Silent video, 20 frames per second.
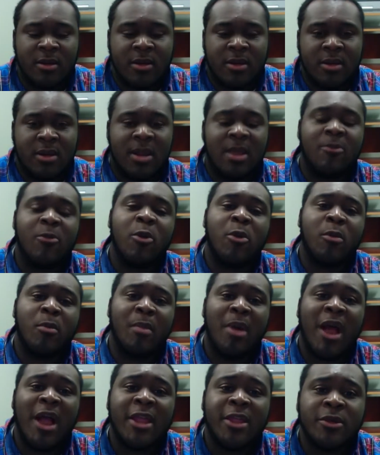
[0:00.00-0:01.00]
Let me
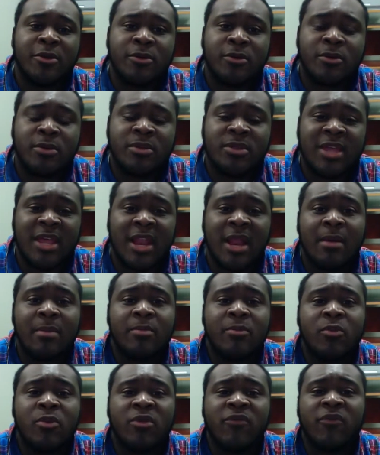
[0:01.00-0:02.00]
remind you that I'm
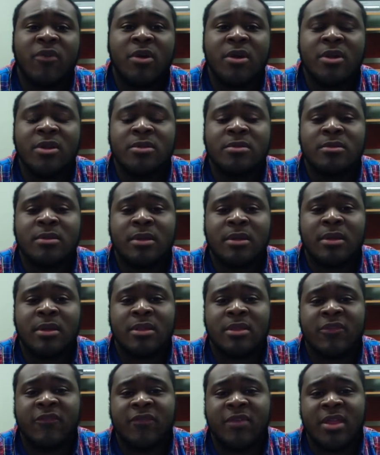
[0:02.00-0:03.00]
referring in
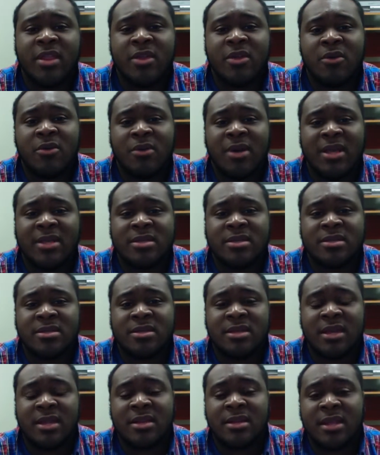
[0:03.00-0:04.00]
the video as
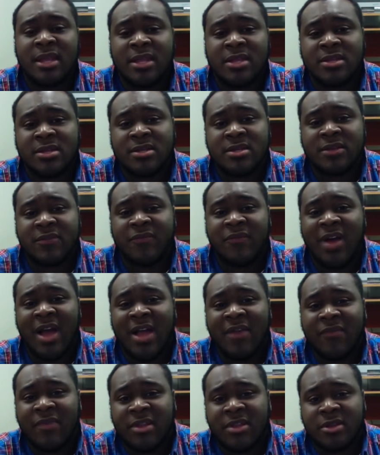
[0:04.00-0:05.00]
10 inches and
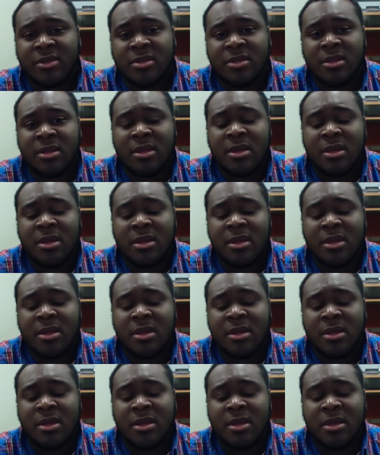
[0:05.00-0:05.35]
5 inches